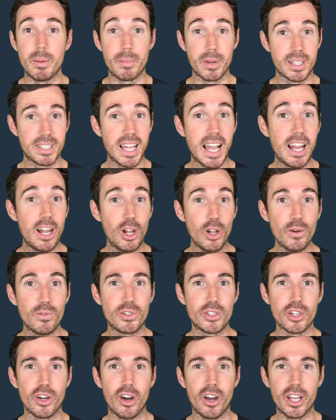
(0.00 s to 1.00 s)
Because I love
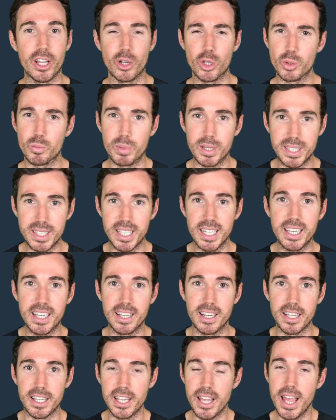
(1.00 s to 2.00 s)
short hills,
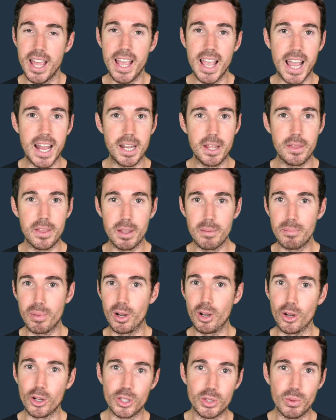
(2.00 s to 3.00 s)
particularly anything
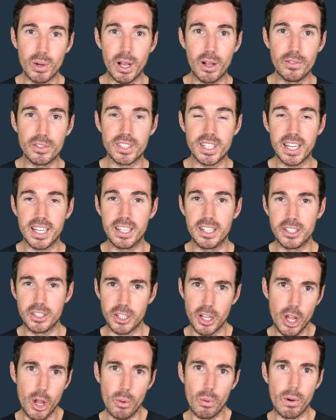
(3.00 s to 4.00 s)
below 12 seconds
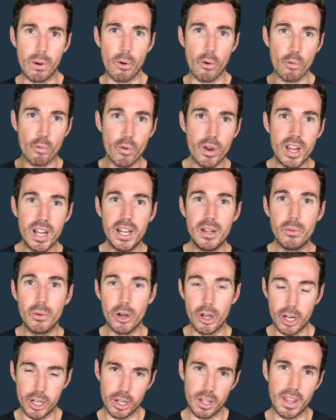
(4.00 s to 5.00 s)
where we're really
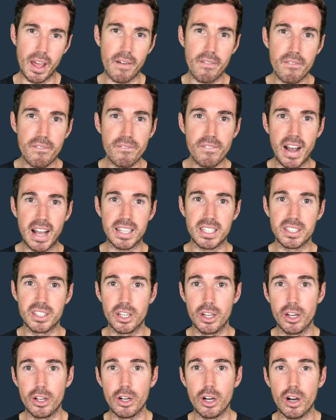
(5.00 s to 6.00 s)
working on that fast
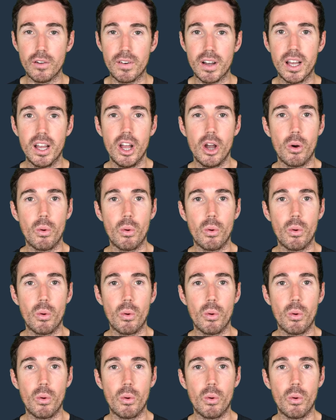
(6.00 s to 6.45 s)
turnover,